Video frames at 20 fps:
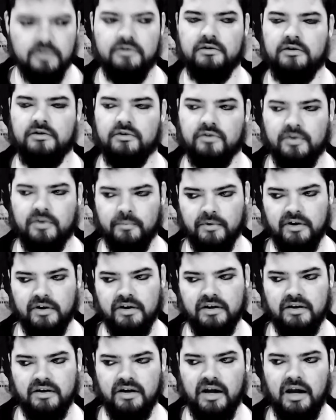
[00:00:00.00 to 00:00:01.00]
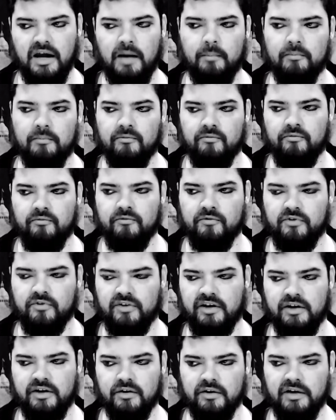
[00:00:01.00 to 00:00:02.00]
Well, I'm running a game for
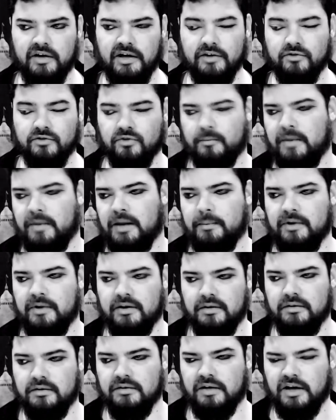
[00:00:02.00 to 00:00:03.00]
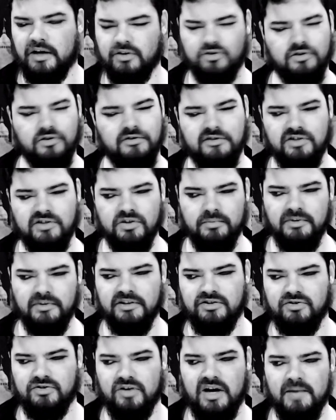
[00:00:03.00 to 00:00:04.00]
the internet, so maybe I should still be
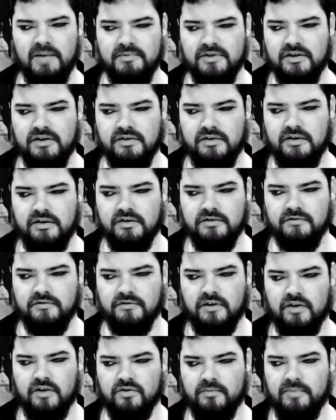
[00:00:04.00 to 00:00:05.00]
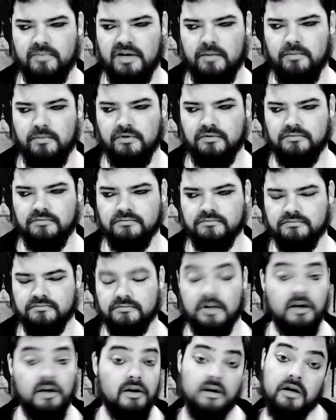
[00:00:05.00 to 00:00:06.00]
describing the things for other people.
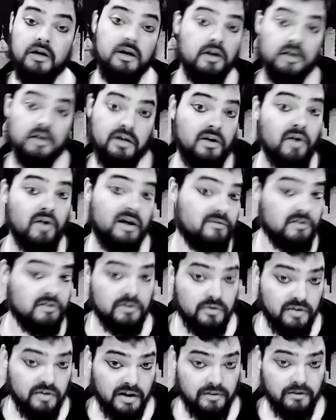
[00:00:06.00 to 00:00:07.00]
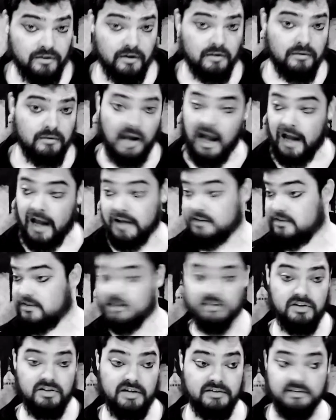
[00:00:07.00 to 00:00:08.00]
You don't have to do that though. I
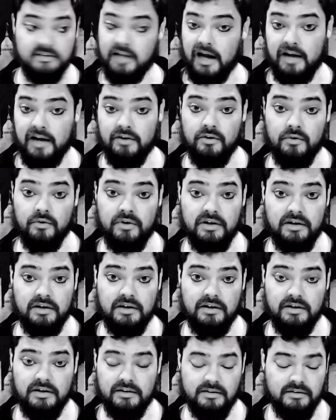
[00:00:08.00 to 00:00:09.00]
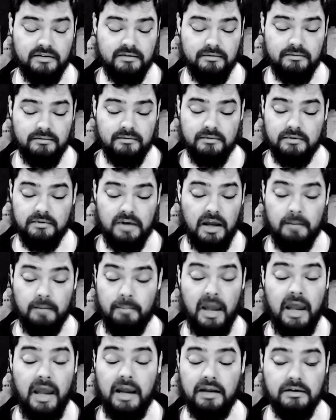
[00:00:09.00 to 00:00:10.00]
suggest not doing it. It's a
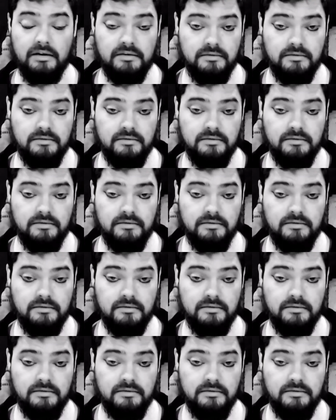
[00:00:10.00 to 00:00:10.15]
pain.